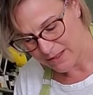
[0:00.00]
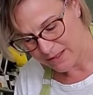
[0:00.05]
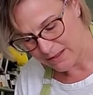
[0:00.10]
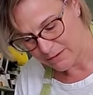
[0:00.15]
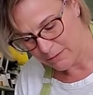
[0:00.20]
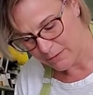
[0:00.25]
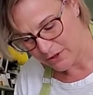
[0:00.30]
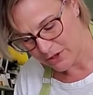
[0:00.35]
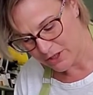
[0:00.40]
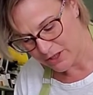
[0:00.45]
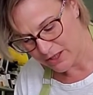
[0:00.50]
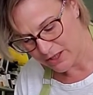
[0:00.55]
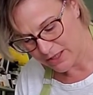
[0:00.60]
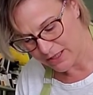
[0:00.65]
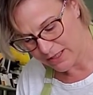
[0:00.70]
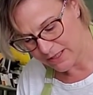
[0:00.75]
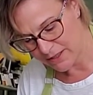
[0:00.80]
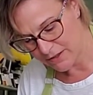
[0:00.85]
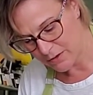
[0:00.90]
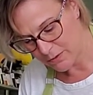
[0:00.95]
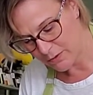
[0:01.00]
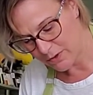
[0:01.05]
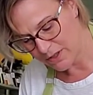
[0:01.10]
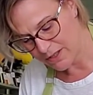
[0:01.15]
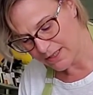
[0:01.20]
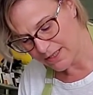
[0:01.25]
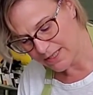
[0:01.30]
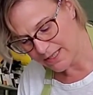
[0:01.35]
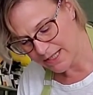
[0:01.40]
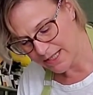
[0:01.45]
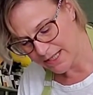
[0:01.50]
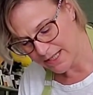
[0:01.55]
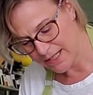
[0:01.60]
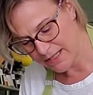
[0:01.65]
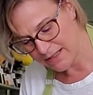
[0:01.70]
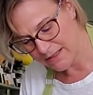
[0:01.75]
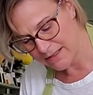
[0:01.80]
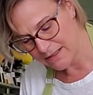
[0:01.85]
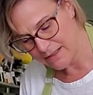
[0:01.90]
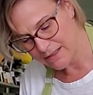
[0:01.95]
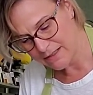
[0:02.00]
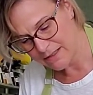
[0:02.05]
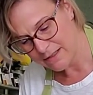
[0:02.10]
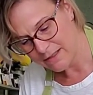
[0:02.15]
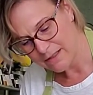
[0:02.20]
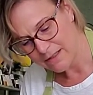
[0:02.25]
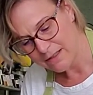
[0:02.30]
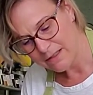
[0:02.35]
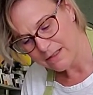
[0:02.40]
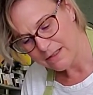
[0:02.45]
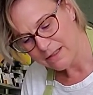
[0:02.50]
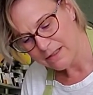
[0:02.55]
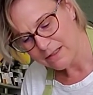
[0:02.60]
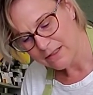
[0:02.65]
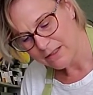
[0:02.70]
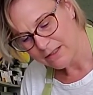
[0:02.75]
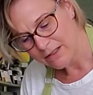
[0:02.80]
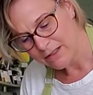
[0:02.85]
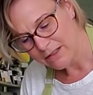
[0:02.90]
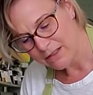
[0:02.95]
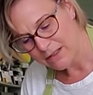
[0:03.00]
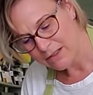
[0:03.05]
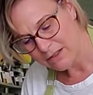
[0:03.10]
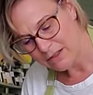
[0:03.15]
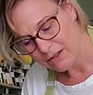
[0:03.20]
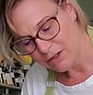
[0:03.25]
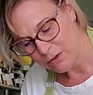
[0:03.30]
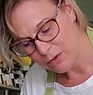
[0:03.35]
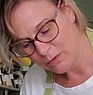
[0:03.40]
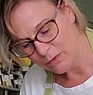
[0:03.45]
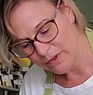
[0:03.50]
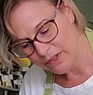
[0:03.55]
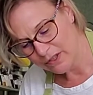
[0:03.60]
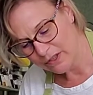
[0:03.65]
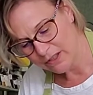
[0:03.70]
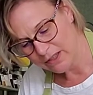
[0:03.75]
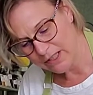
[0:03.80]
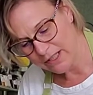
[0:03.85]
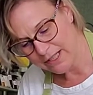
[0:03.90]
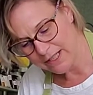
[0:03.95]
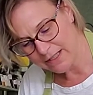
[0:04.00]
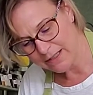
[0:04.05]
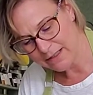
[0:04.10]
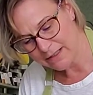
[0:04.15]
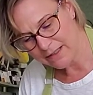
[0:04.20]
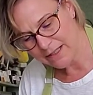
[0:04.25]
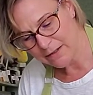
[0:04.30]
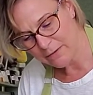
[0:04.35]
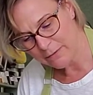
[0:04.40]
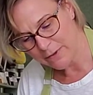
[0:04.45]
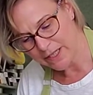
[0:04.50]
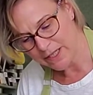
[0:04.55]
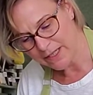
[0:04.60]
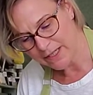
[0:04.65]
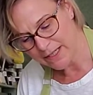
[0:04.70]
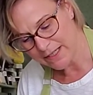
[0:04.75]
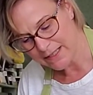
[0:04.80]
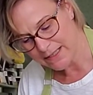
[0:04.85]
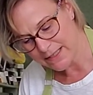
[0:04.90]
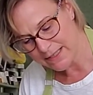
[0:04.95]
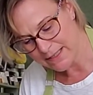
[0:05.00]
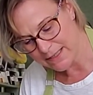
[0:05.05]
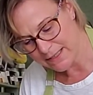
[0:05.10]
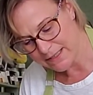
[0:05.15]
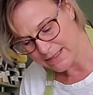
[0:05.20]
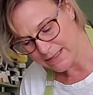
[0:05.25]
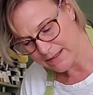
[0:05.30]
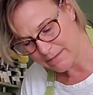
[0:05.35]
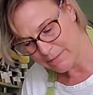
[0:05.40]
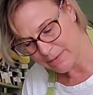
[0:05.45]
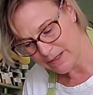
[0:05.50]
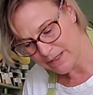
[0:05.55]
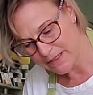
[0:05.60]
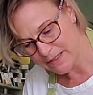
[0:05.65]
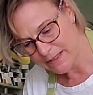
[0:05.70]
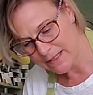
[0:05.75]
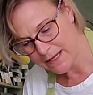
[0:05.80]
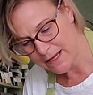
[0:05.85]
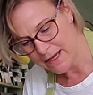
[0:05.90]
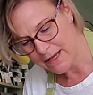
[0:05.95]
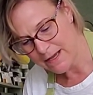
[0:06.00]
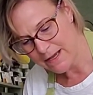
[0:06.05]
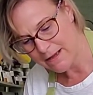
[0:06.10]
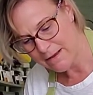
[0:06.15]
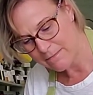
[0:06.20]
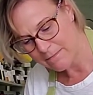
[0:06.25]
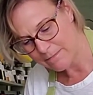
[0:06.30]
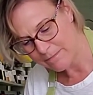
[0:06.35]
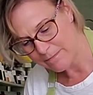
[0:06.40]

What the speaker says: once you get kind of towards the end, you go real light. That way it kind of sits up on top.